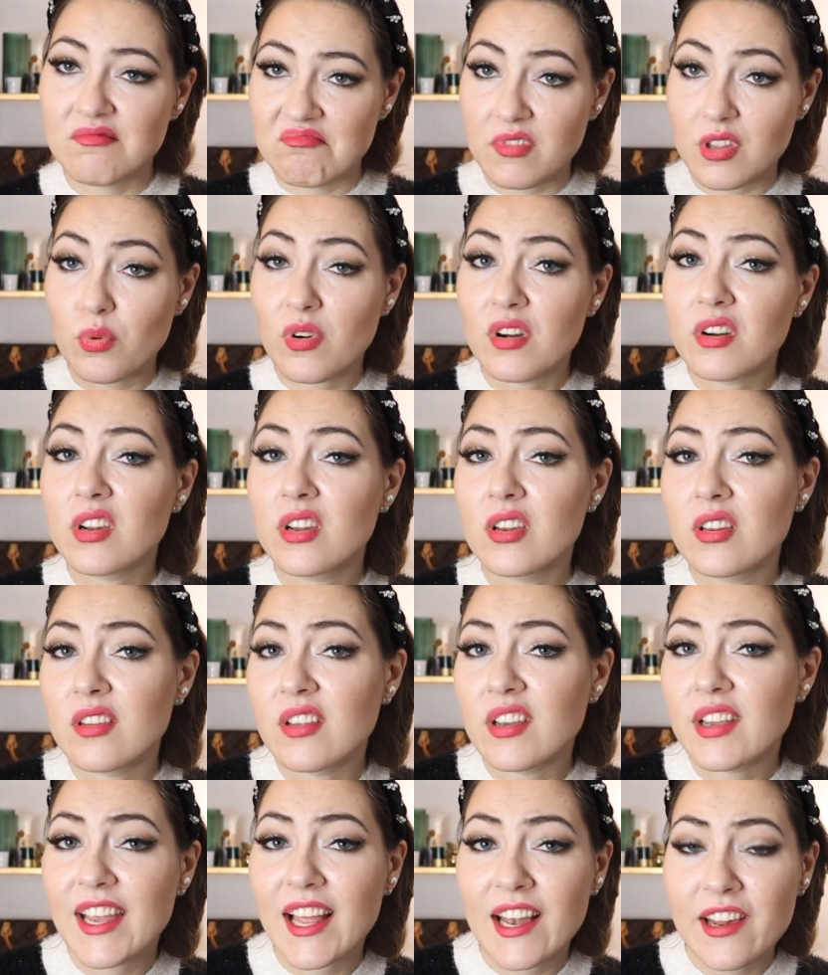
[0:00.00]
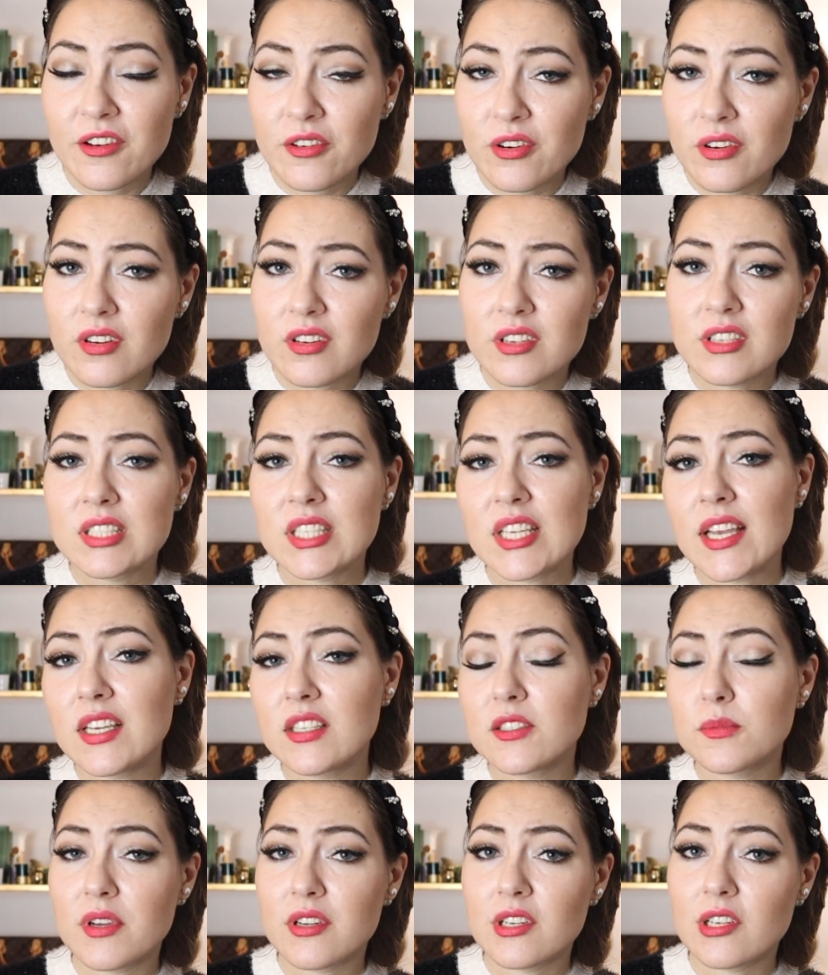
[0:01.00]
The one in the calendar is a
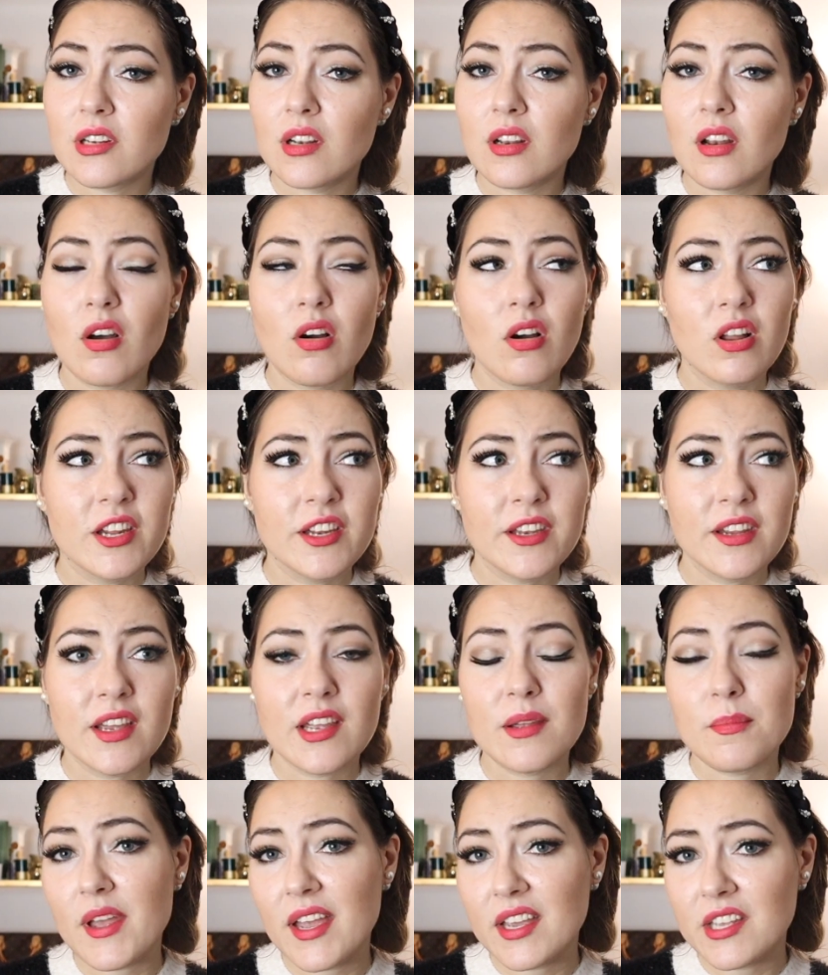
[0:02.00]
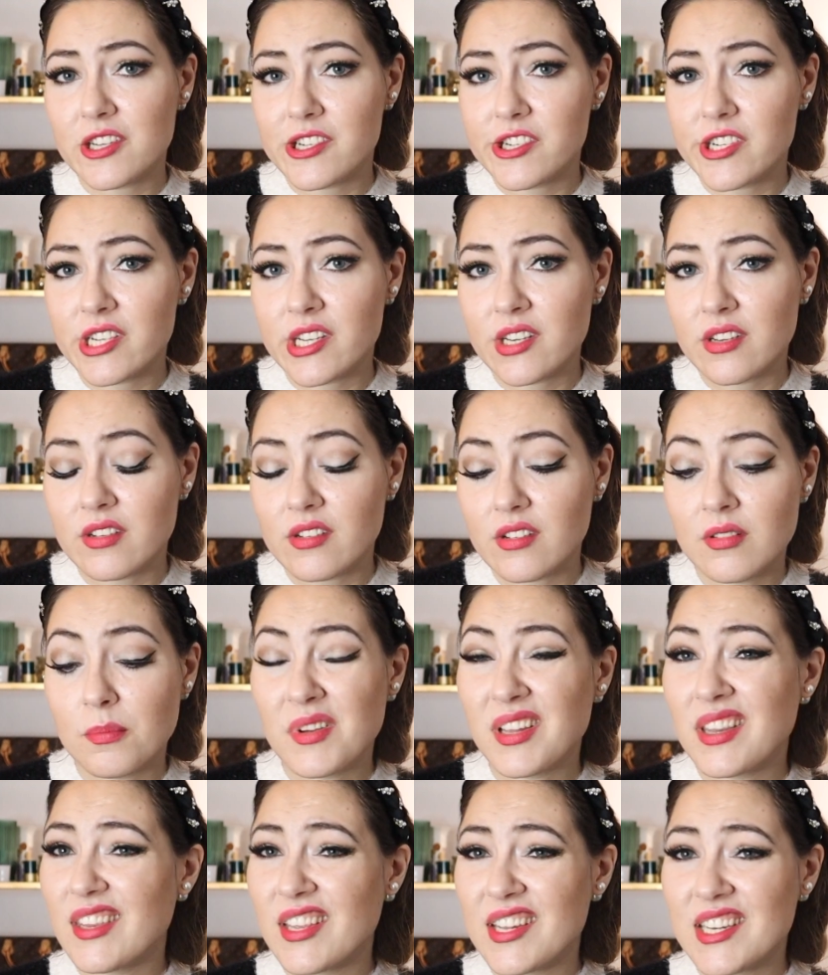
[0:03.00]
special holiday packaging,
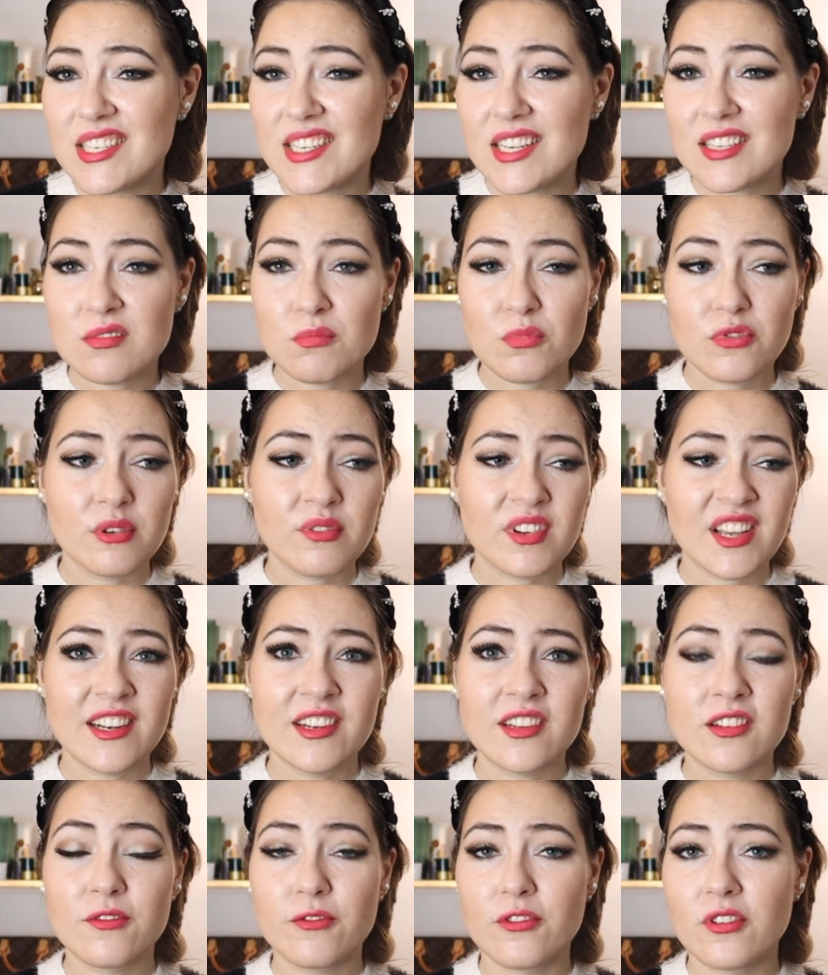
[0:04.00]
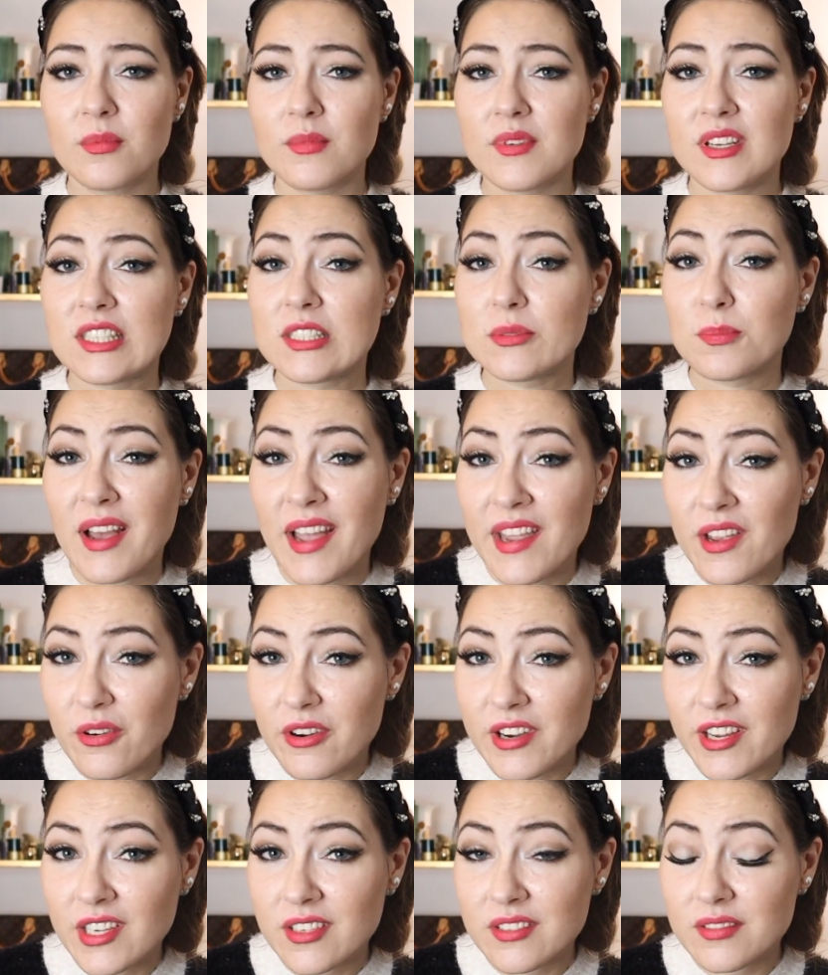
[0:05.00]
but that doesn't prevent it from
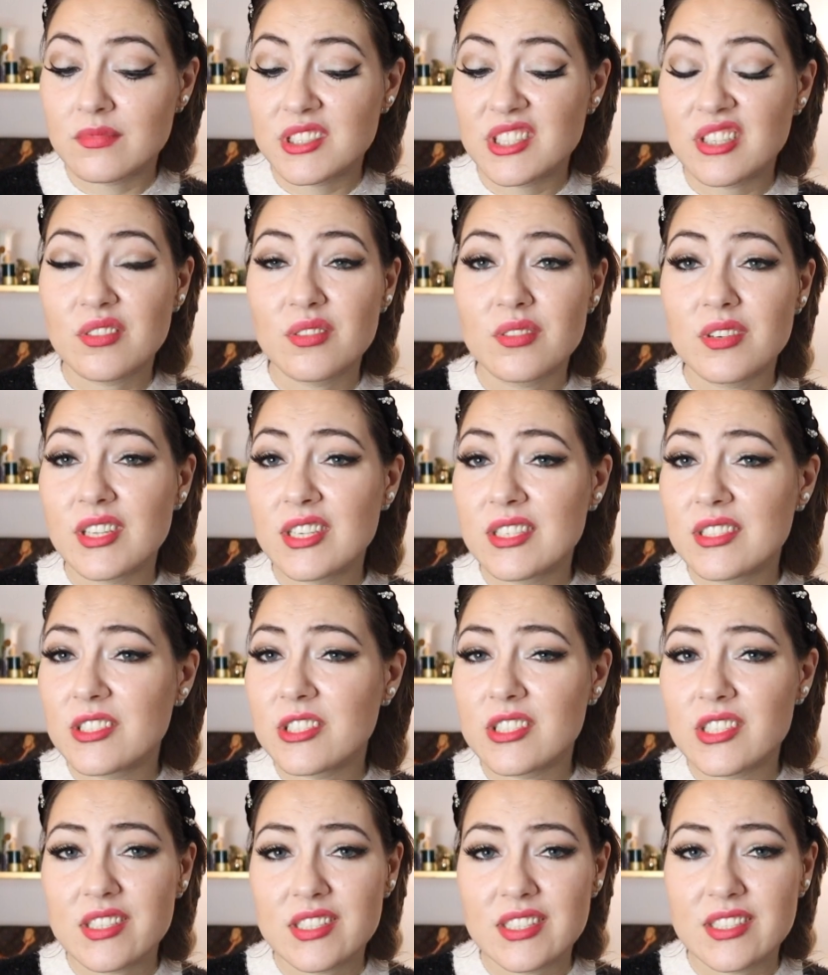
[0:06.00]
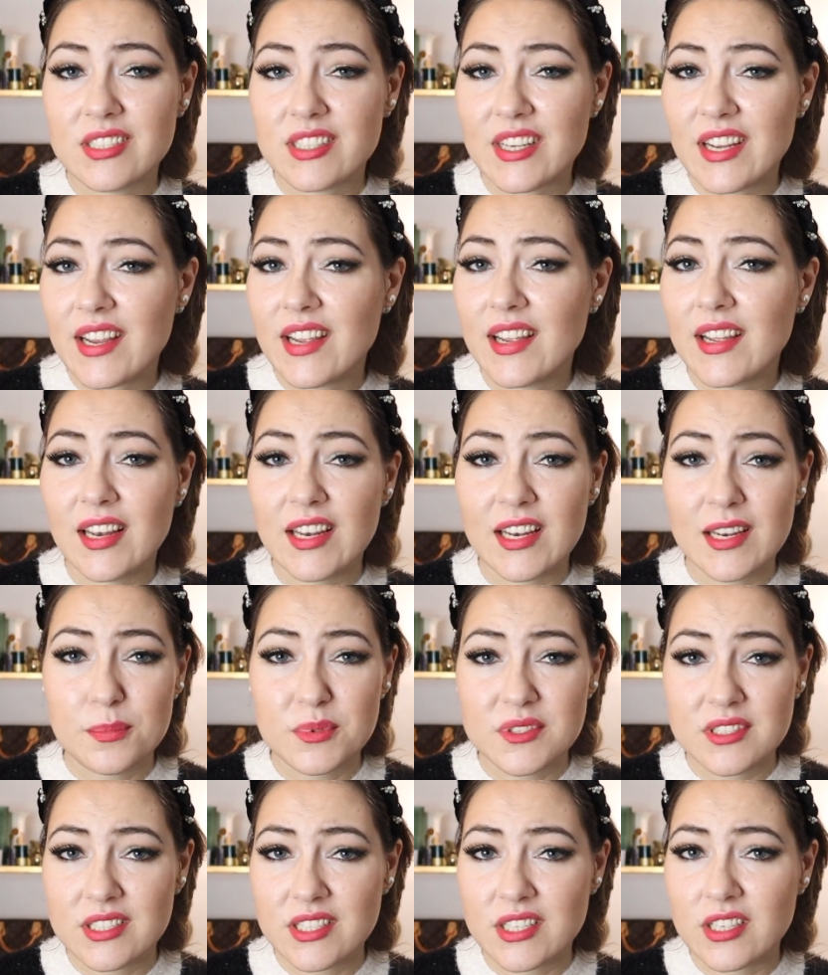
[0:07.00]
expiring. So it's just a
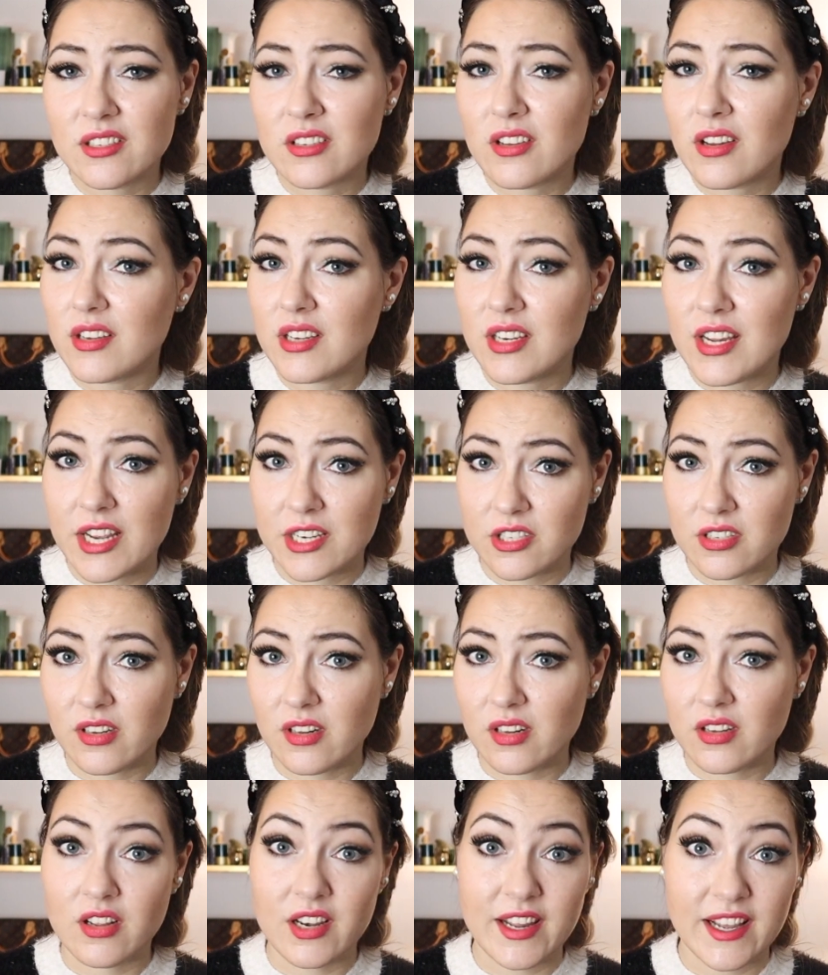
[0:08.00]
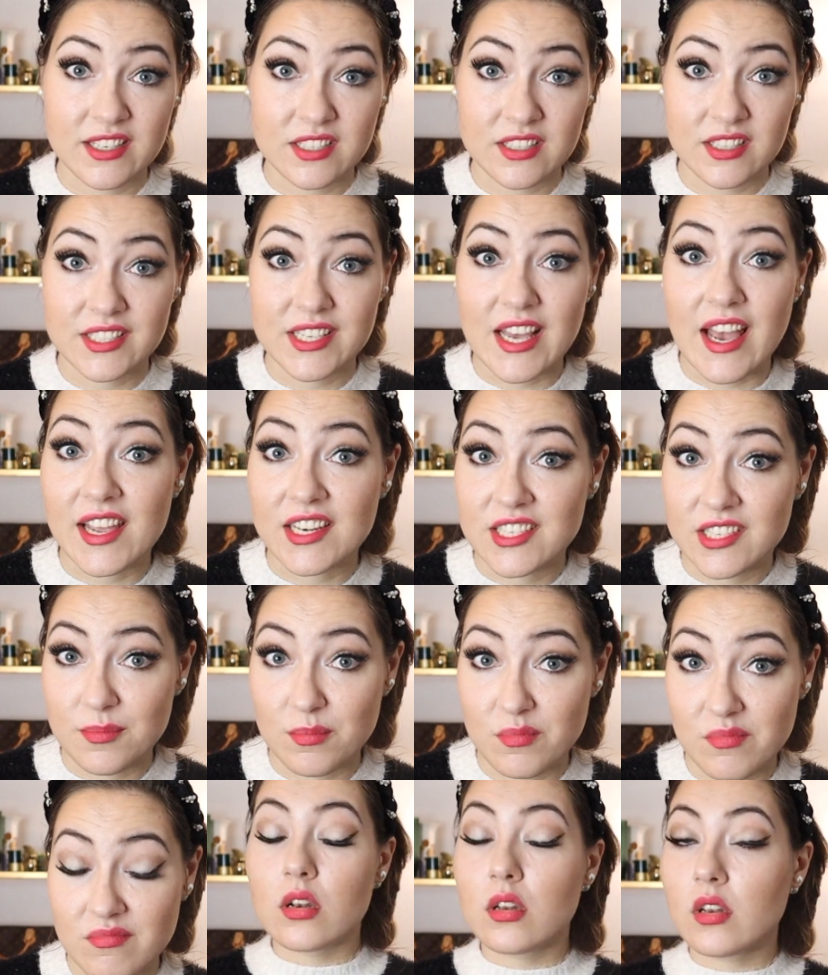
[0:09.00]
lipstick, not an actual collector's item.